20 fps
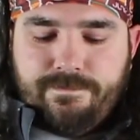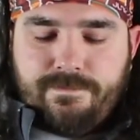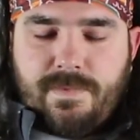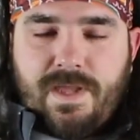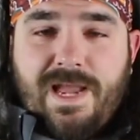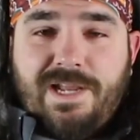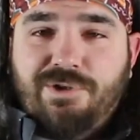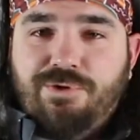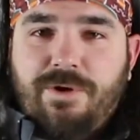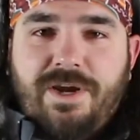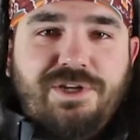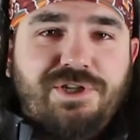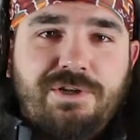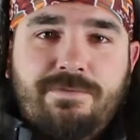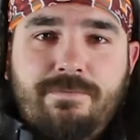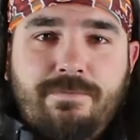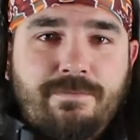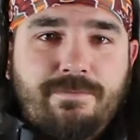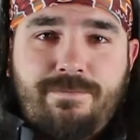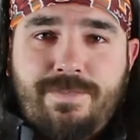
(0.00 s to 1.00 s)

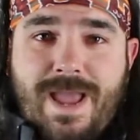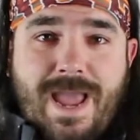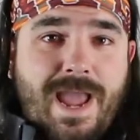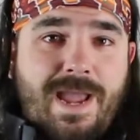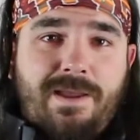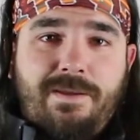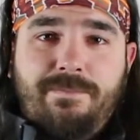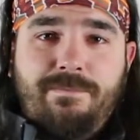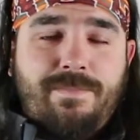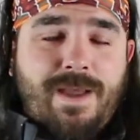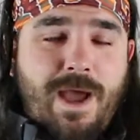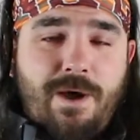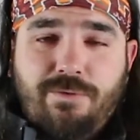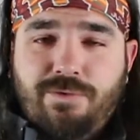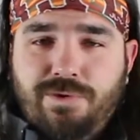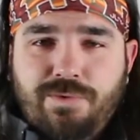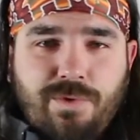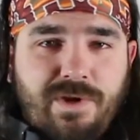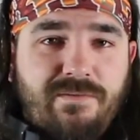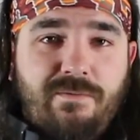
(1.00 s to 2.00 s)
hydration pack,
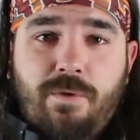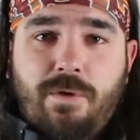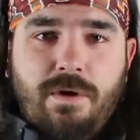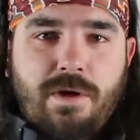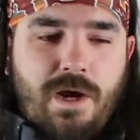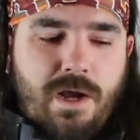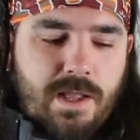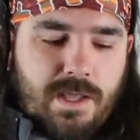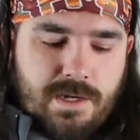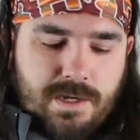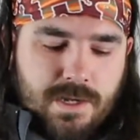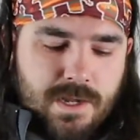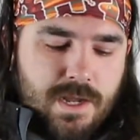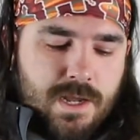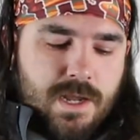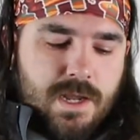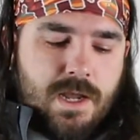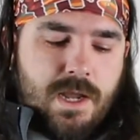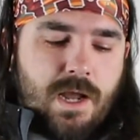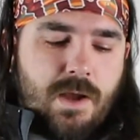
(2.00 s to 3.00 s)
pouch, whatever you want to call it,
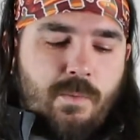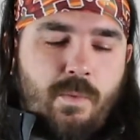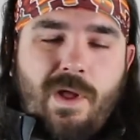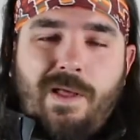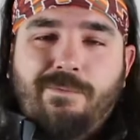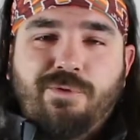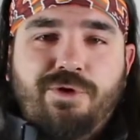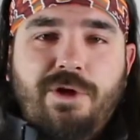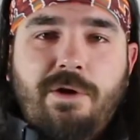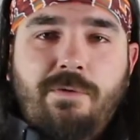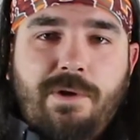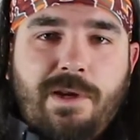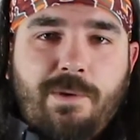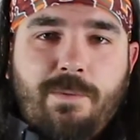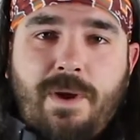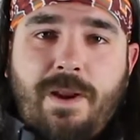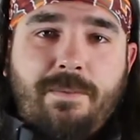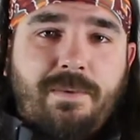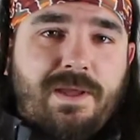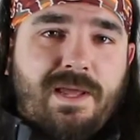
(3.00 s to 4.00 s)
while I'm trail running,
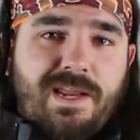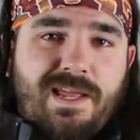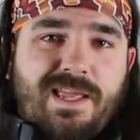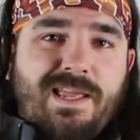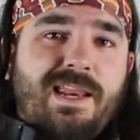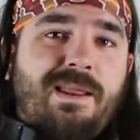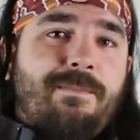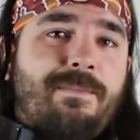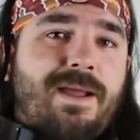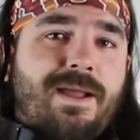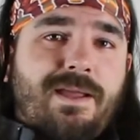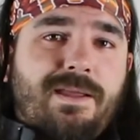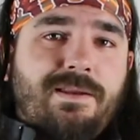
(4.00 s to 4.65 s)
while I'm kind of getting